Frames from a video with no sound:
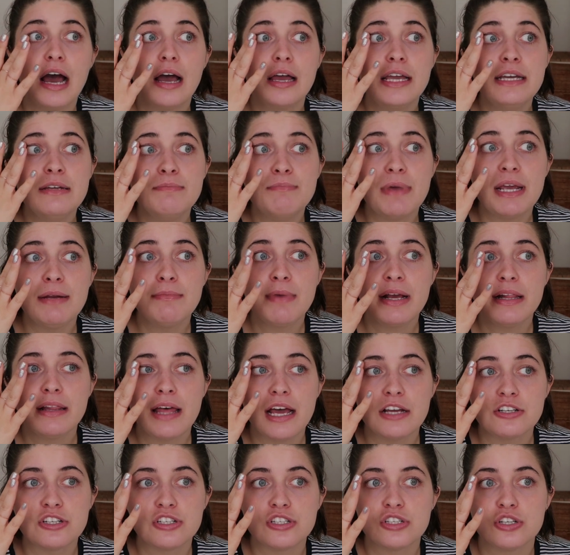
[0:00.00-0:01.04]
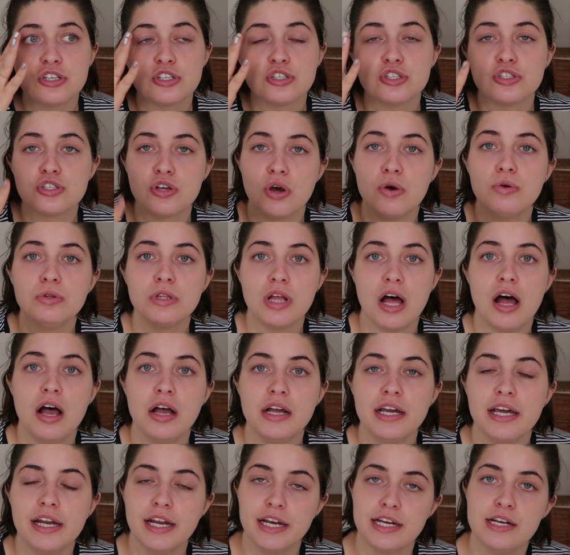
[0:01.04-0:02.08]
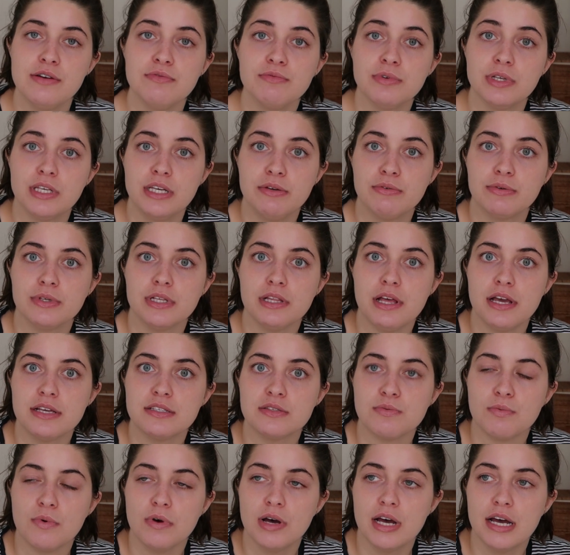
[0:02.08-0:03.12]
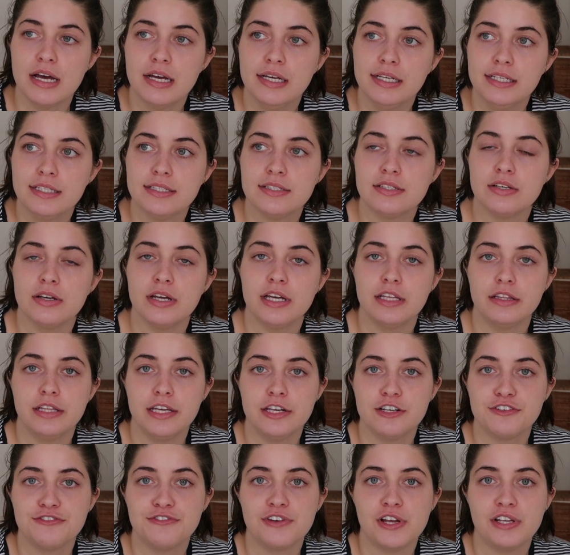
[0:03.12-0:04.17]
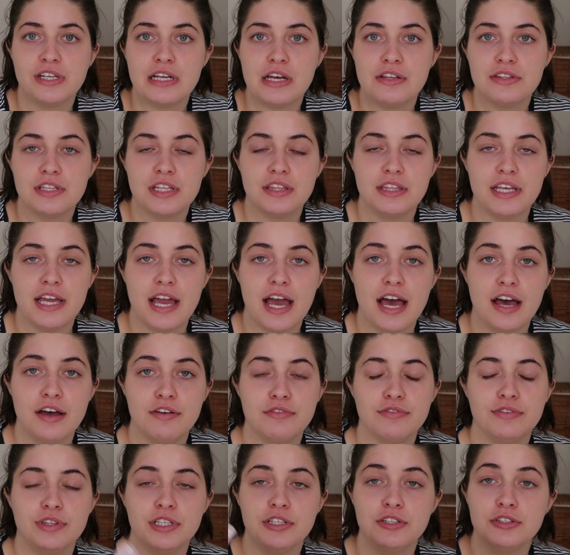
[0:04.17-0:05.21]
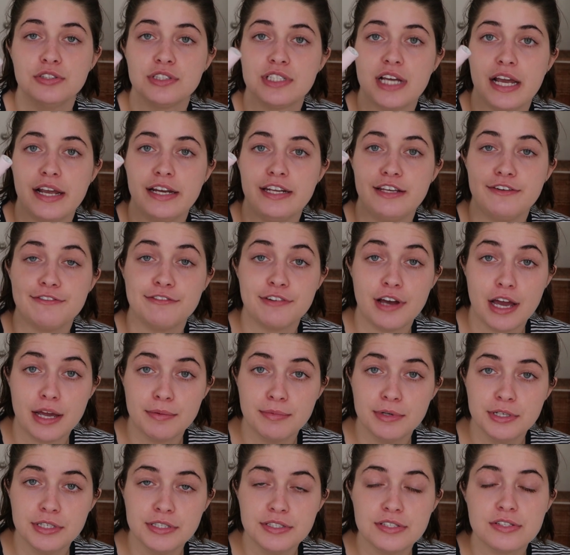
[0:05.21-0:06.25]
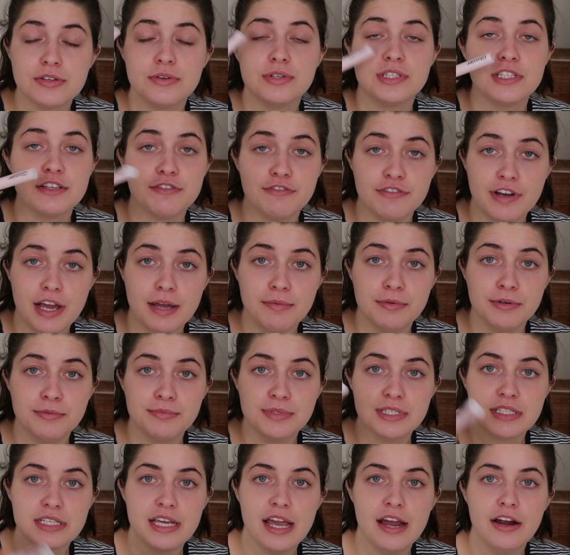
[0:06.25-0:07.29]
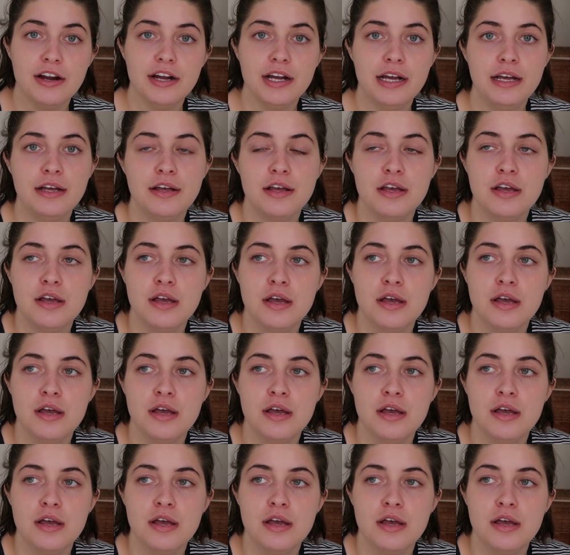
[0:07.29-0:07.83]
It made my lashes look so long, and I didn't really realize why until I later found out that they have little tiny fibers, so it's a fiber mascara,